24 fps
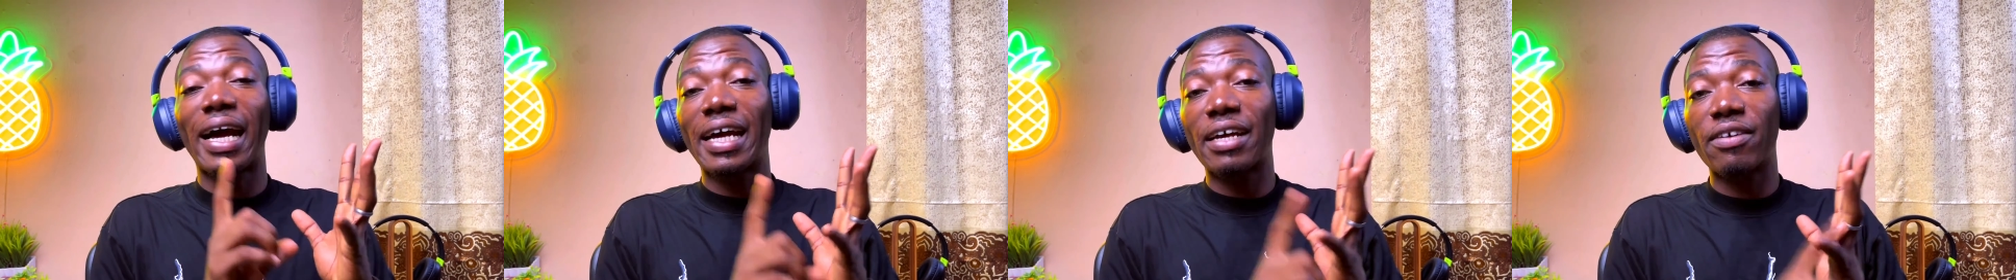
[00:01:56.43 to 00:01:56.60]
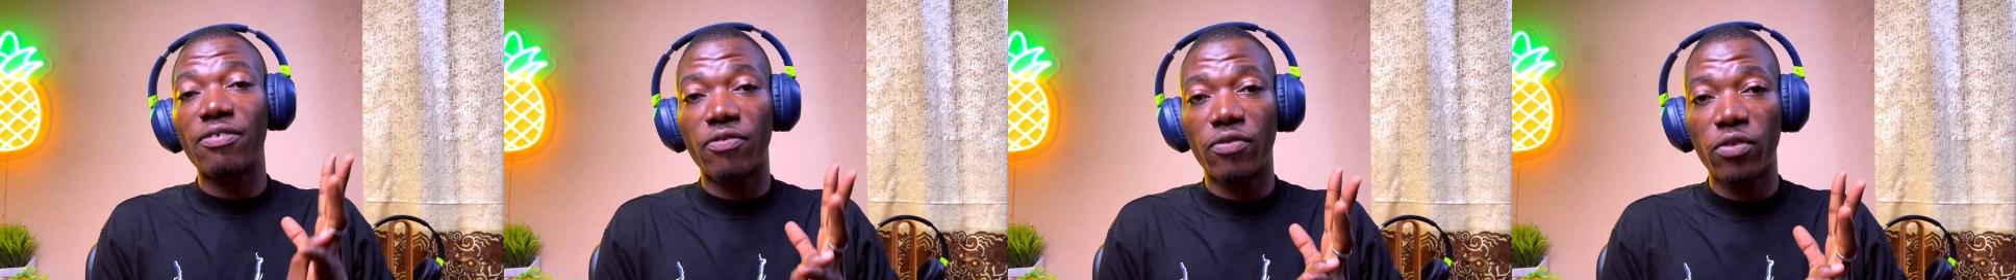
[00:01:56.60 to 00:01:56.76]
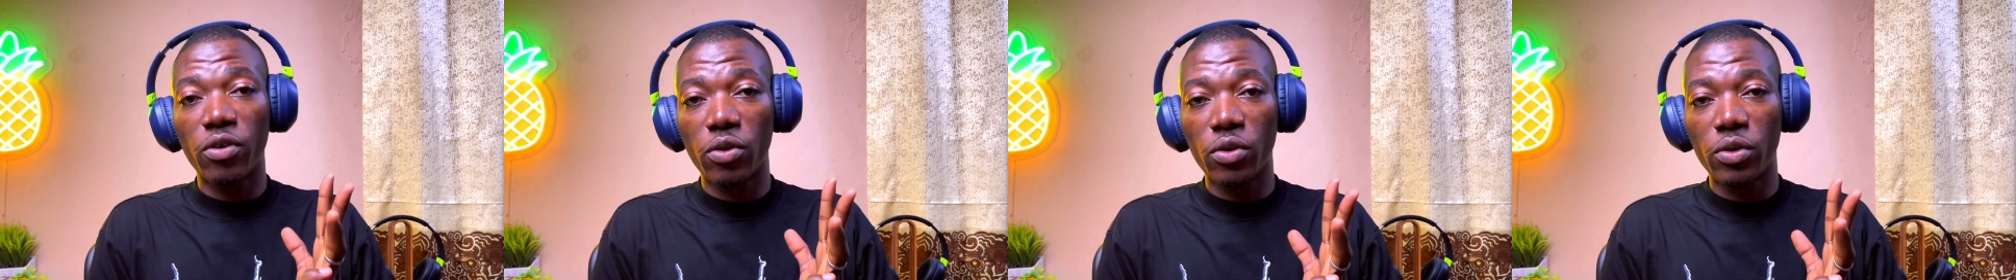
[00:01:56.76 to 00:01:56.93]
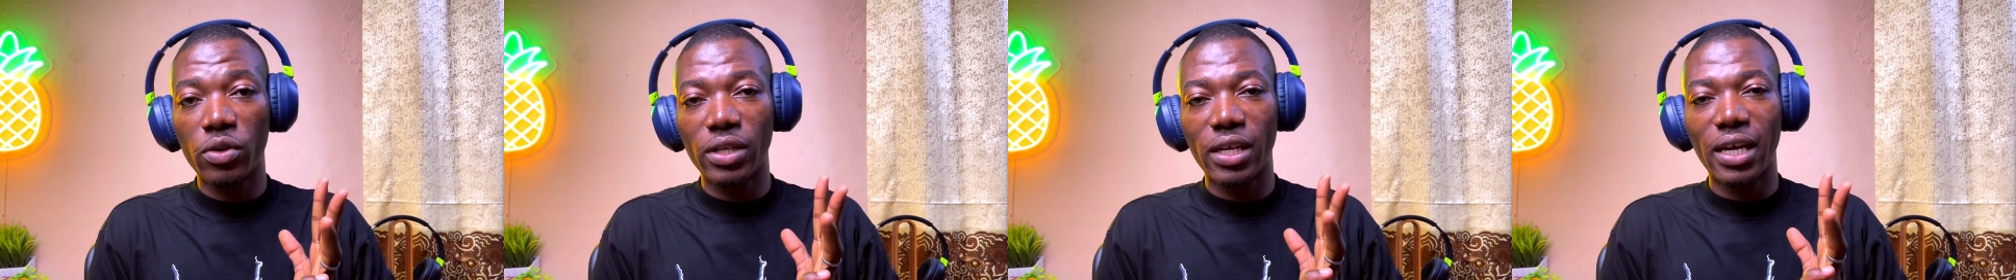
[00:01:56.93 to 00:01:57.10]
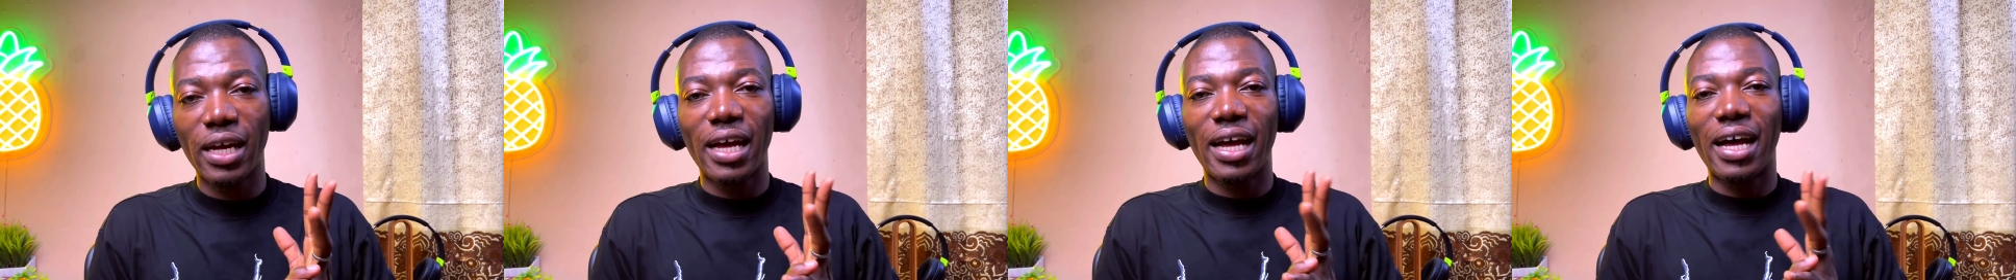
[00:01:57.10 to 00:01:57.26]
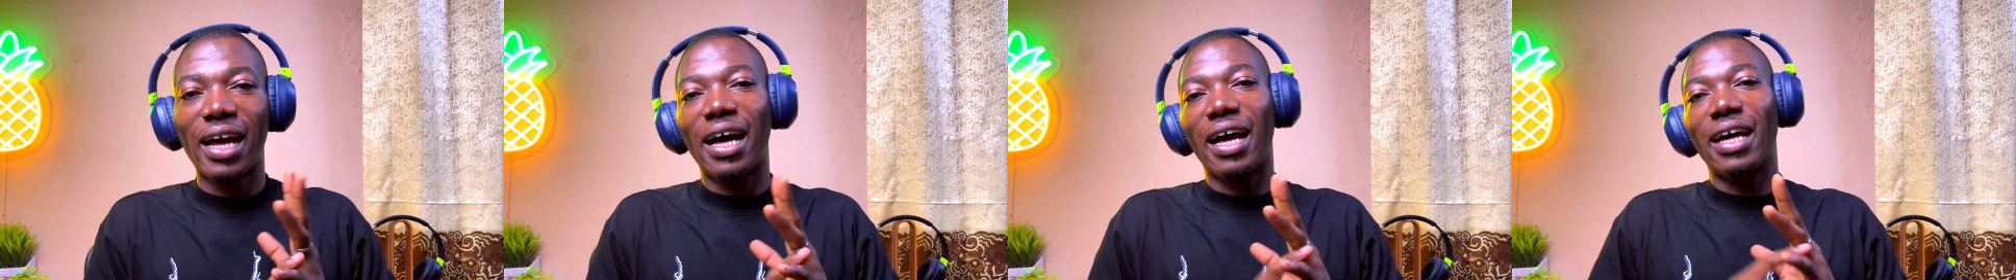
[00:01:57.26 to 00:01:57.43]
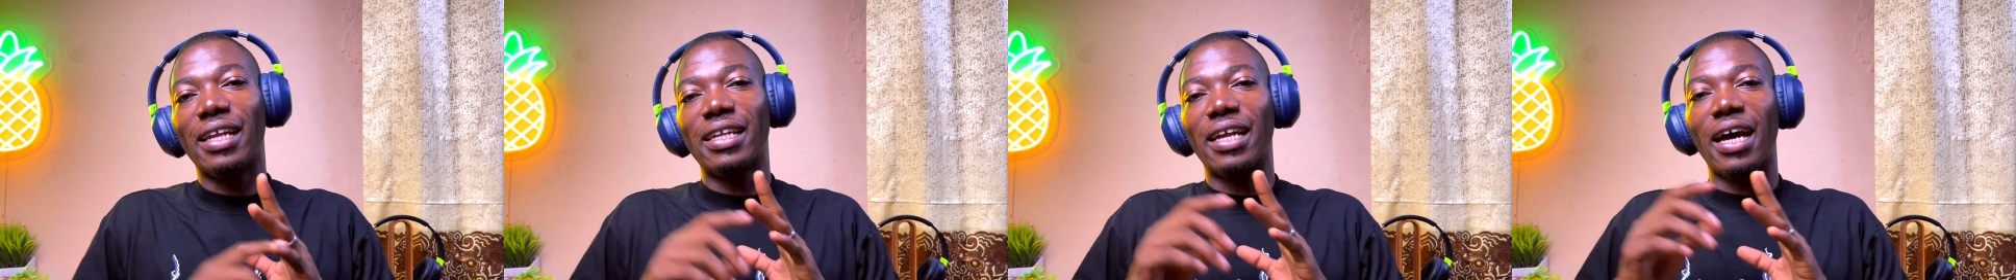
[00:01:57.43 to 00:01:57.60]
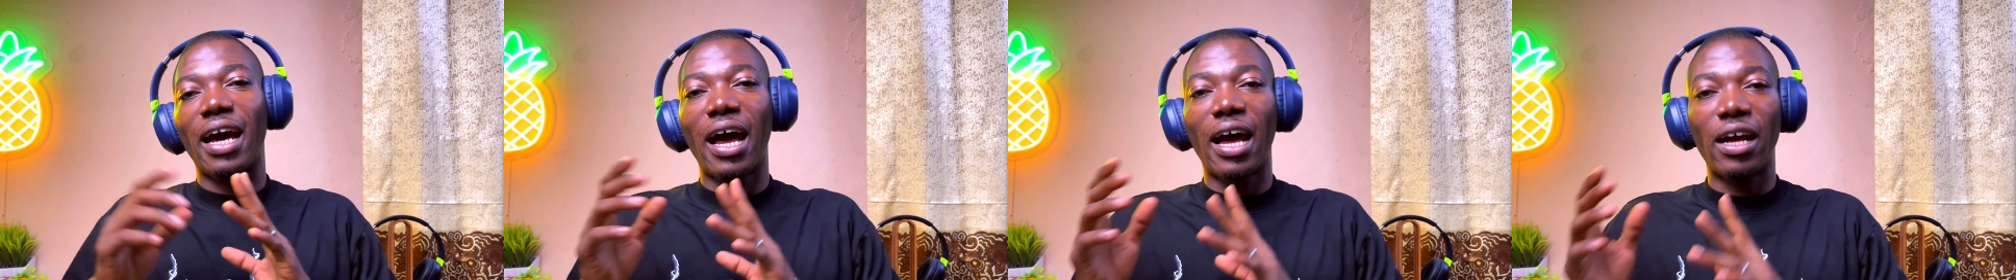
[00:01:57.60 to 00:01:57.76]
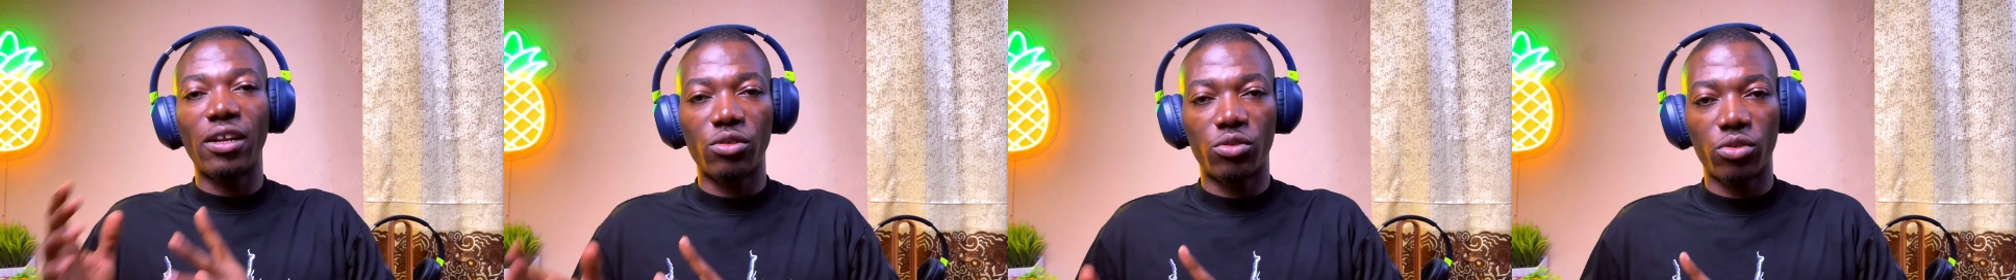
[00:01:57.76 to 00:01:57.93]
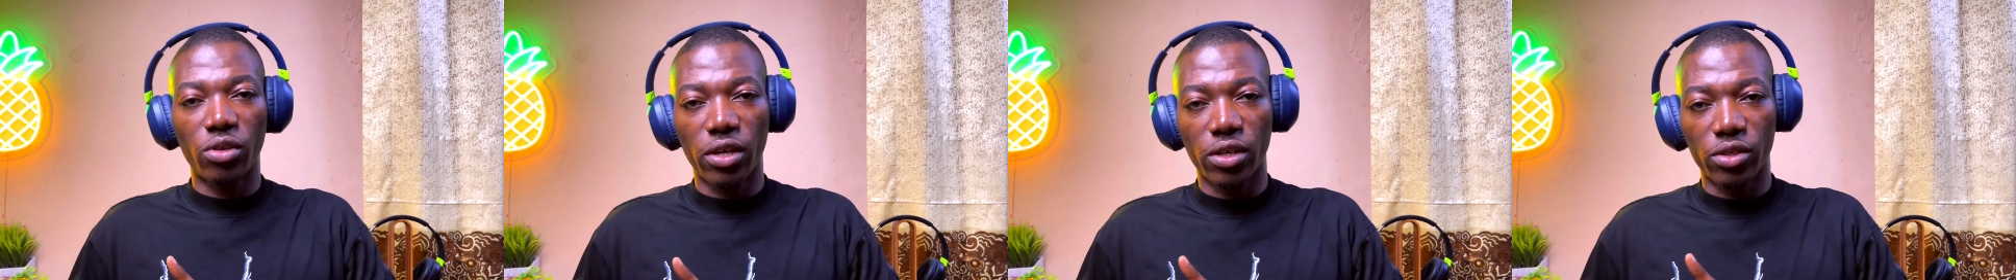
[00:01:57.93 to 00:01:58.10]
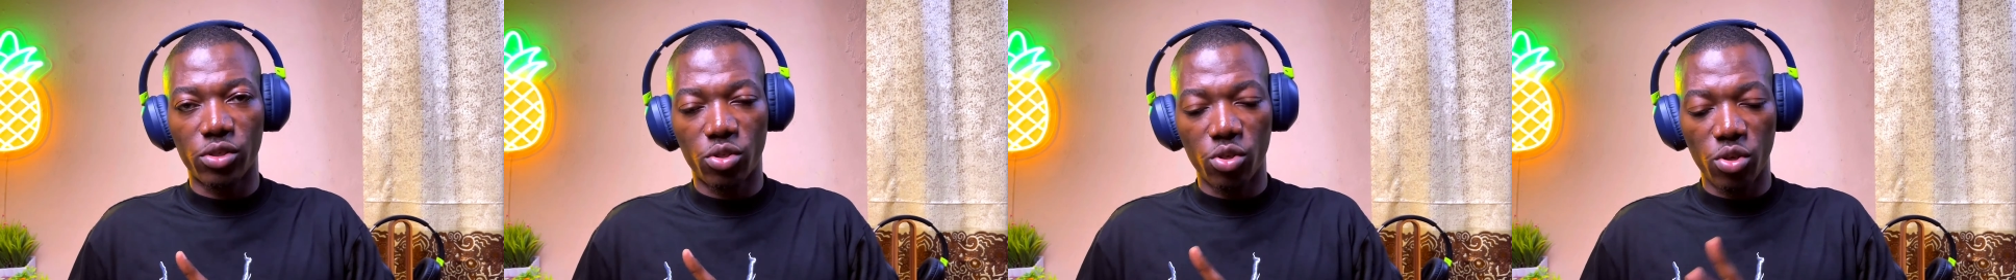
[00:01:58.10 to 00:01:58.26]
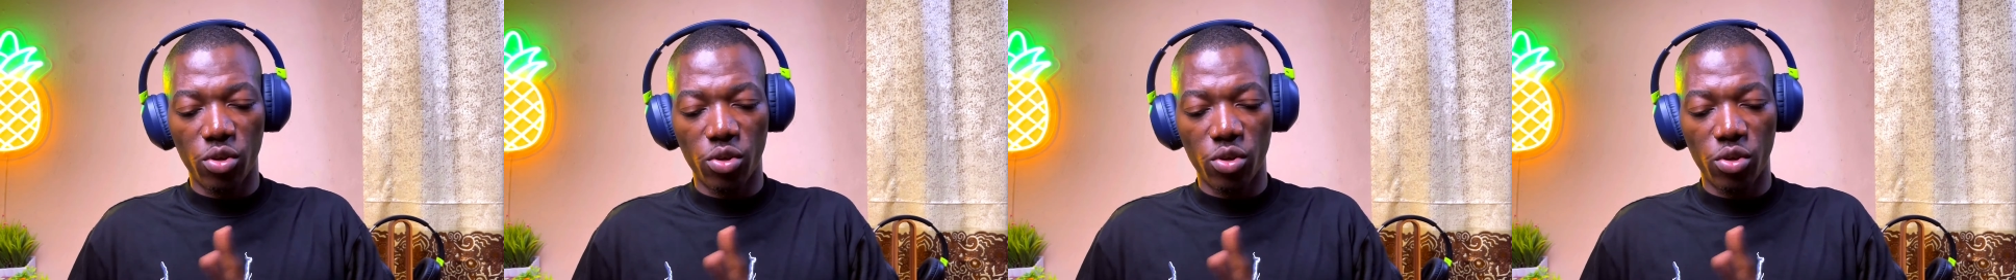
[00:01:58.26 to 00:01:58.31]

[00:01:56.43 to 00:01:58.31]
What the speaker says: iPhone and Android.